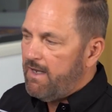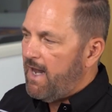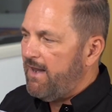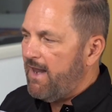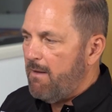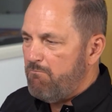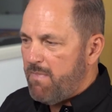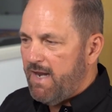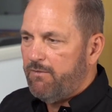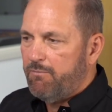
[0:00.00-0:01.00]
And that
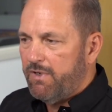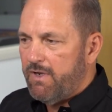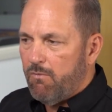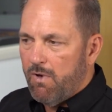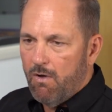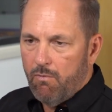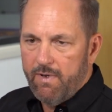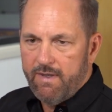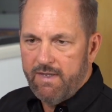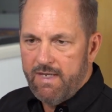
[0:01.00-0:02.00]
mates pretty well
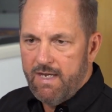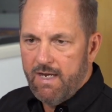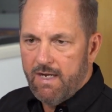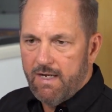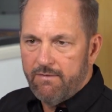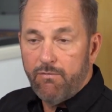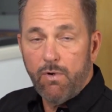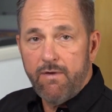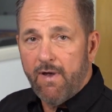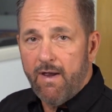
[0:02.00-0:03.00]
with the
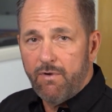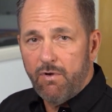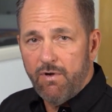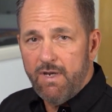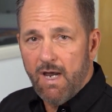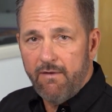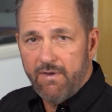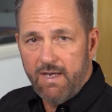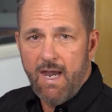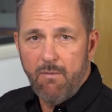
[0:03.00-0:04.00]
45-degree knife
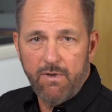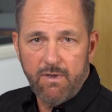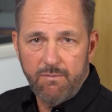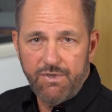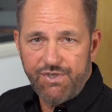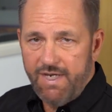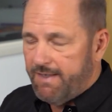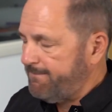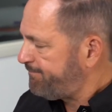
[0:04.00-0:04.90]
that came with the machine.